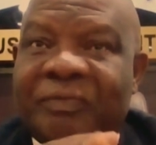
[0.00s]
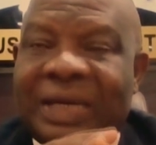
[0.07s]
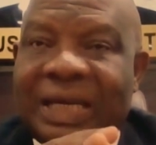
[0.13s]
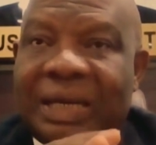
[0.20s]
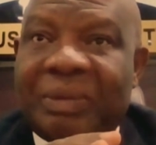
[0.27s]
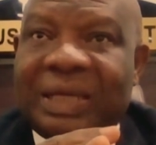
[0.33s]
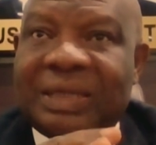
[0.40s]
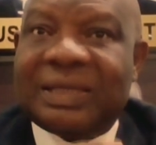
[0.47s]

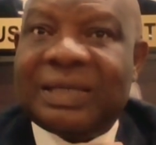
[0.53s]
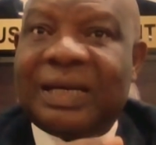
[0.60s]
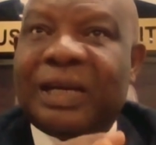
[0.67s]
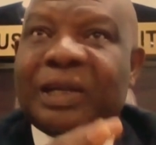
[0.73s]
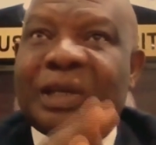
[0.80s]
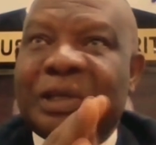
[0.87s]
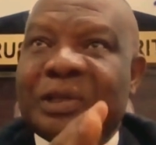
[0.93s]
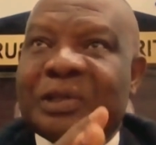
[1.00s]

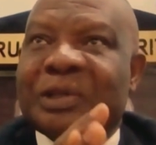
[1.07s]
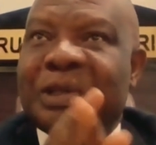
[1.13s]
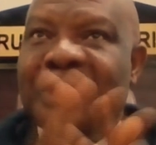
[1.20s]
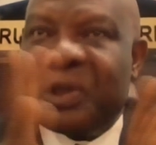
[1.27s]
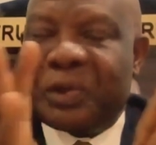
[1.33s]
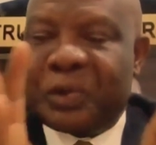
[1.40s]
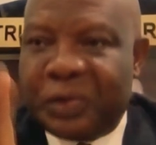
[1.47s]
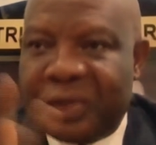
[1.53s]
fundamental is
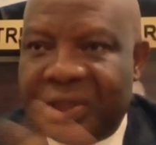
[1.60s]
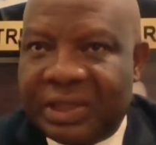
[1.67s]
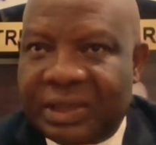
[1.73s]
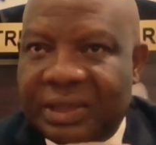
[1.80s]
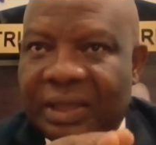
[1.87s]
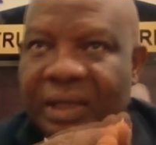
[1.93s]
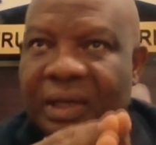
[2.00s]
liquidity.